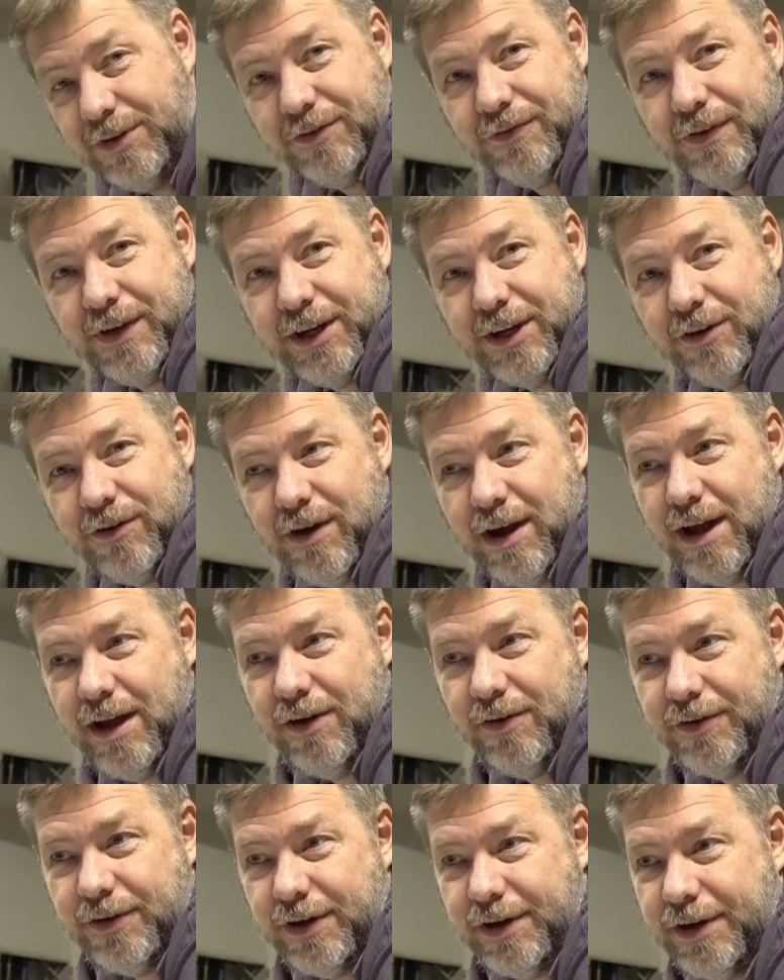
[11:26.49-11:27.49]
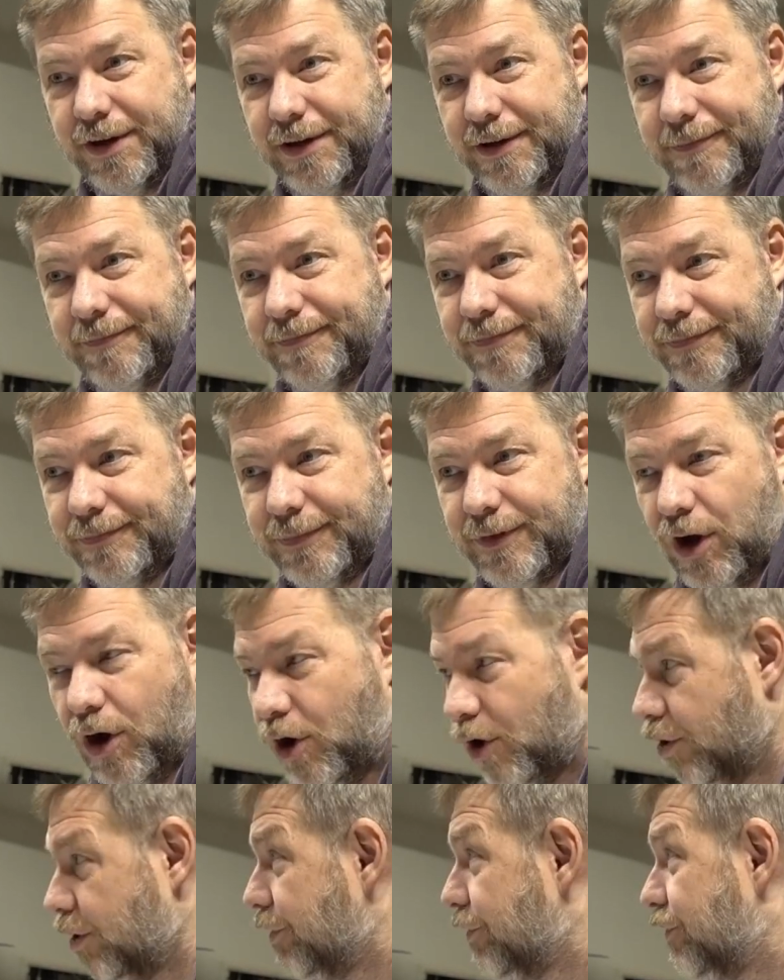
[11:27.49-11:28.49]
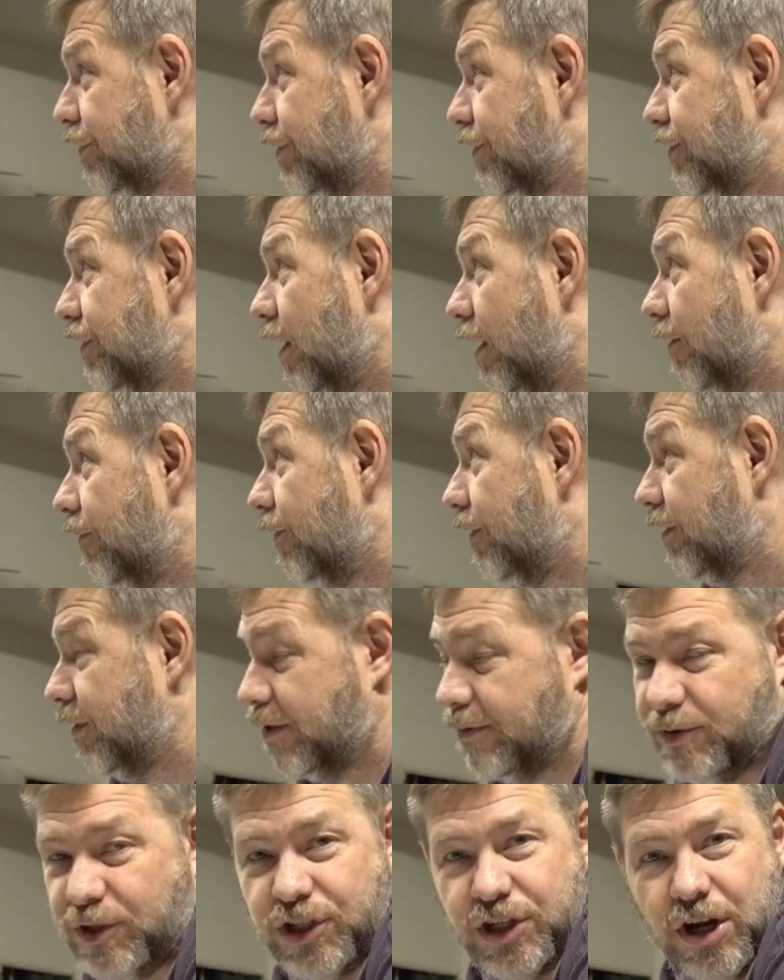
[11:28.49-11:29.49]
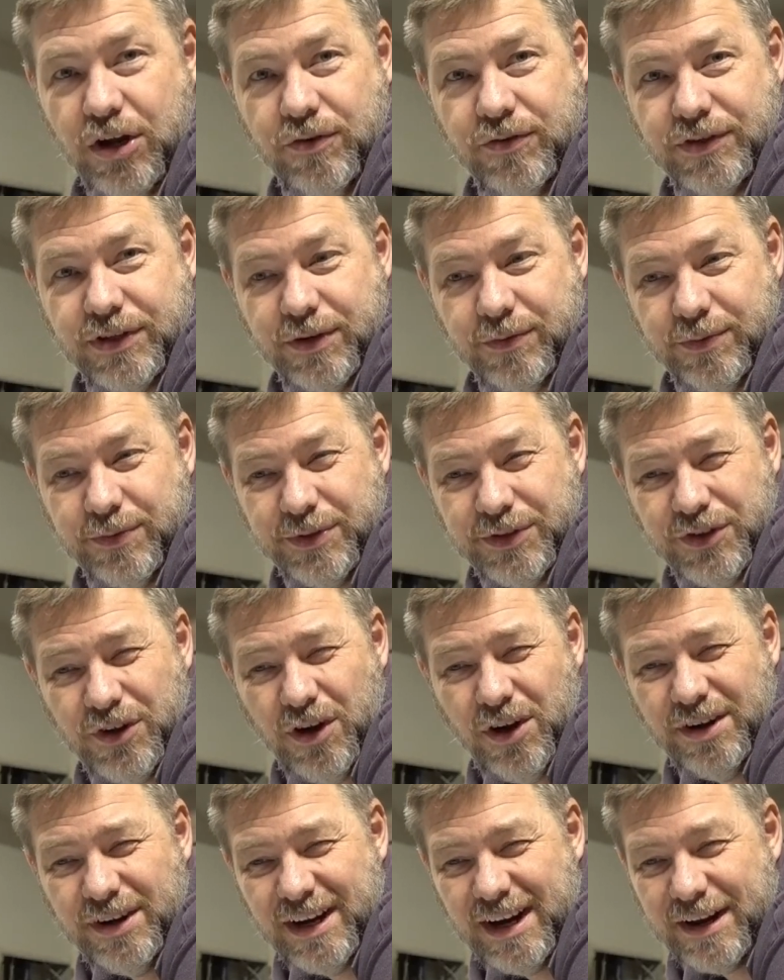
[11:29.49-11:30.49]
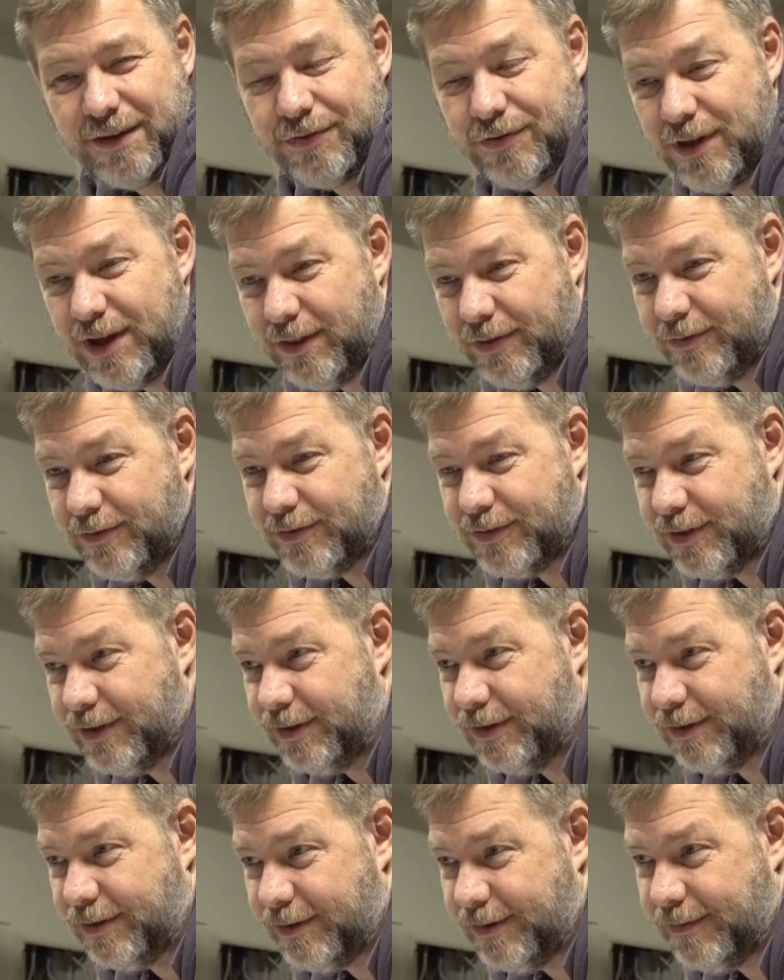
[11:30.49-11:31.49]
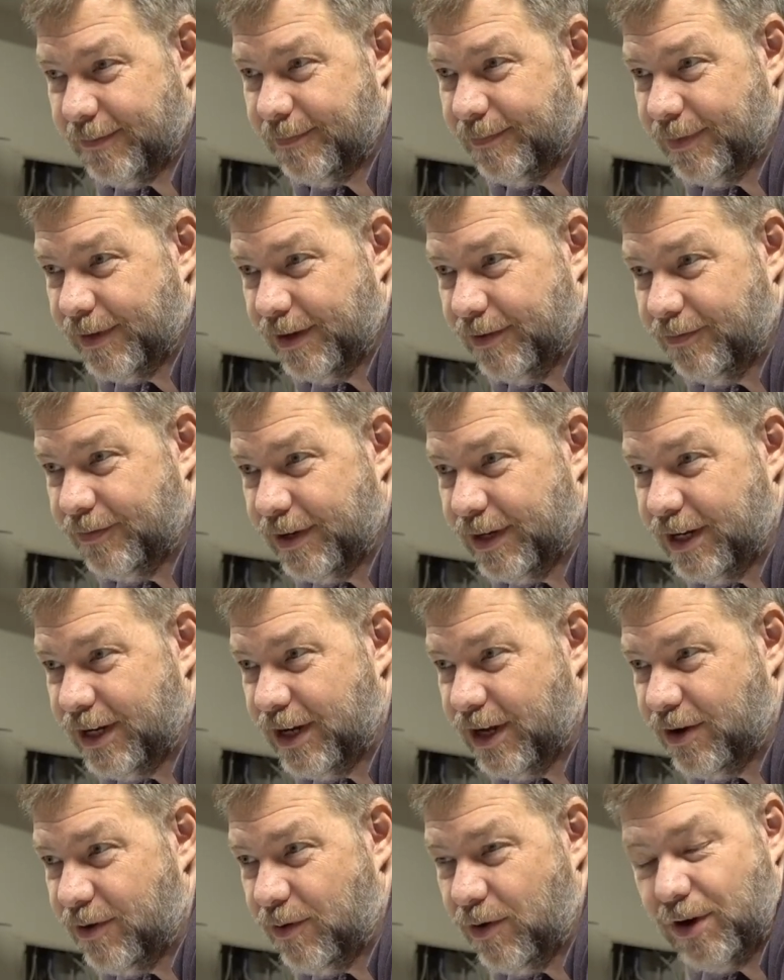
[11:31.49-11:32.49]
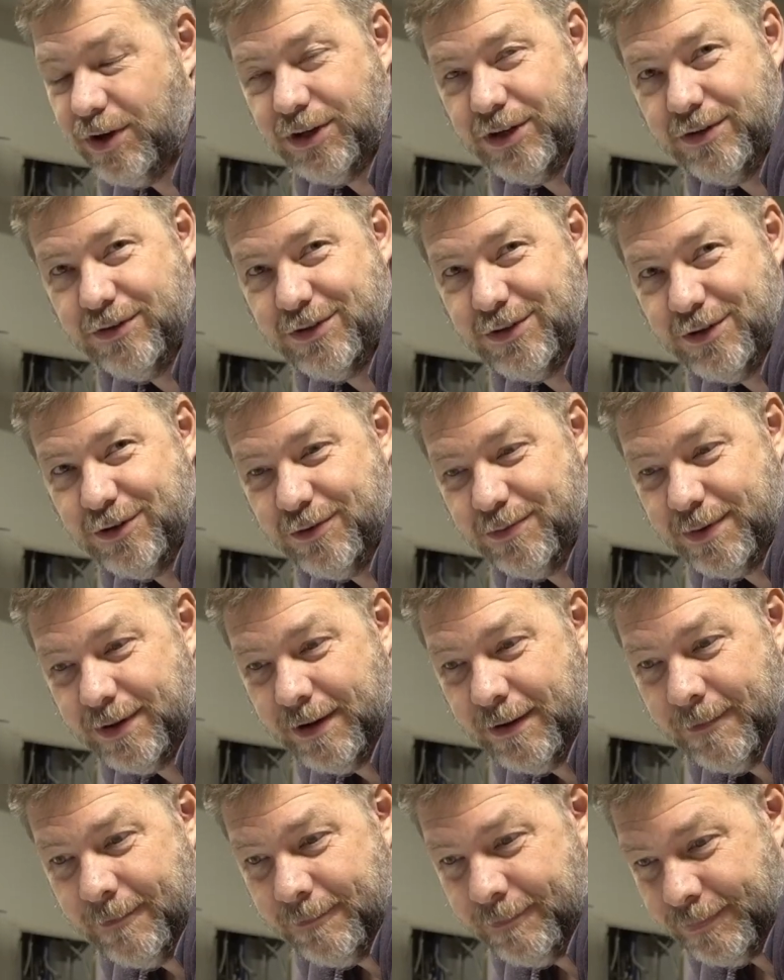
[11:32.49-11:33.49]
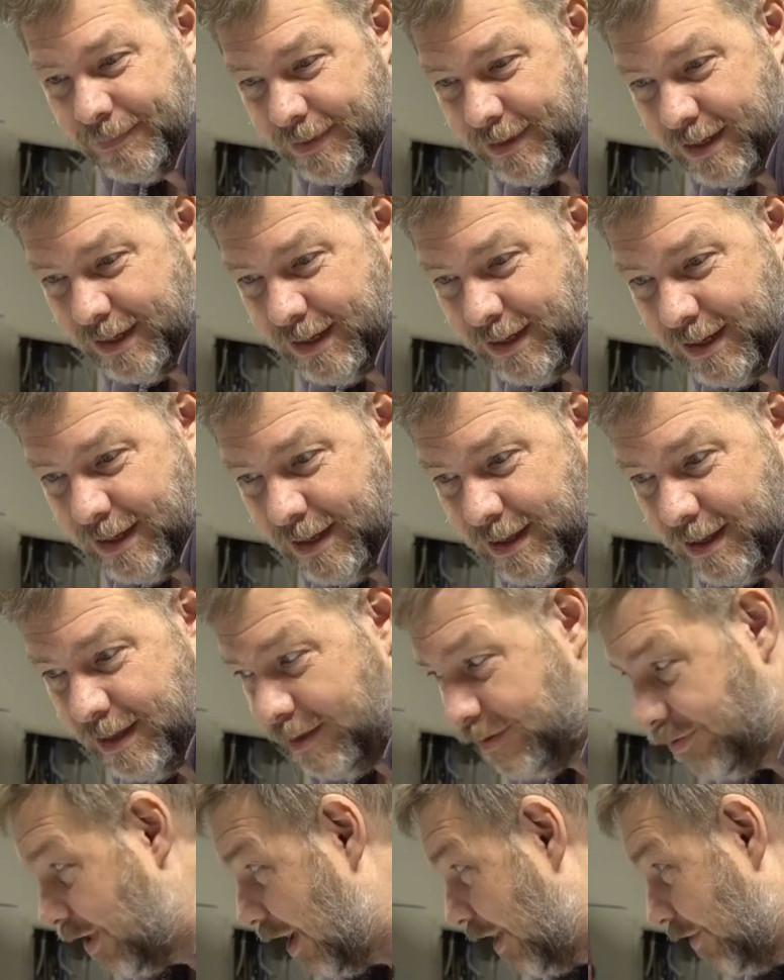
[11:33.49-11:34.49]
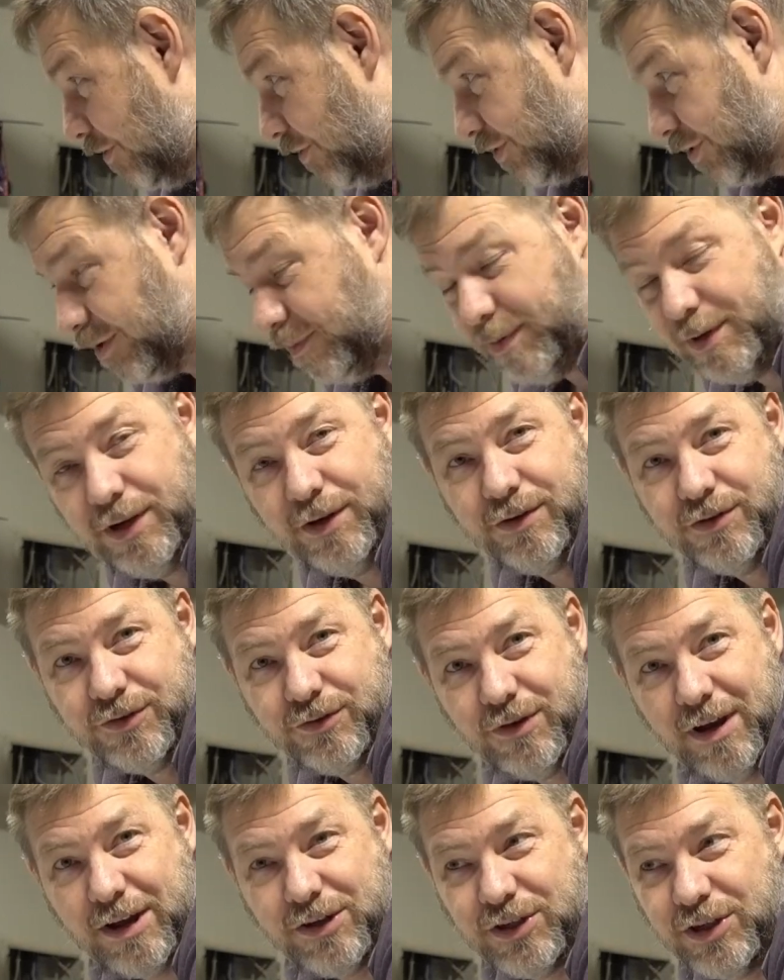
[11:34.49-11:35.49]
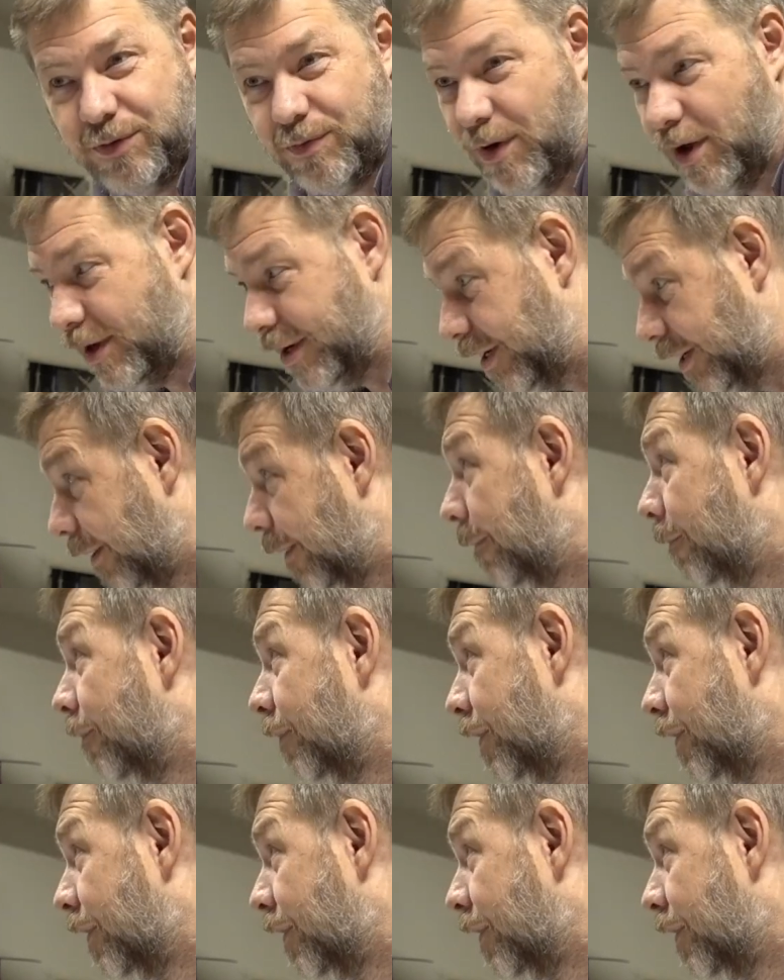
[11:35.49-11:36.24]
to figure out the artist and stuff and some shows that it was on, and I think there's a video on YouTube that those computers are actually running.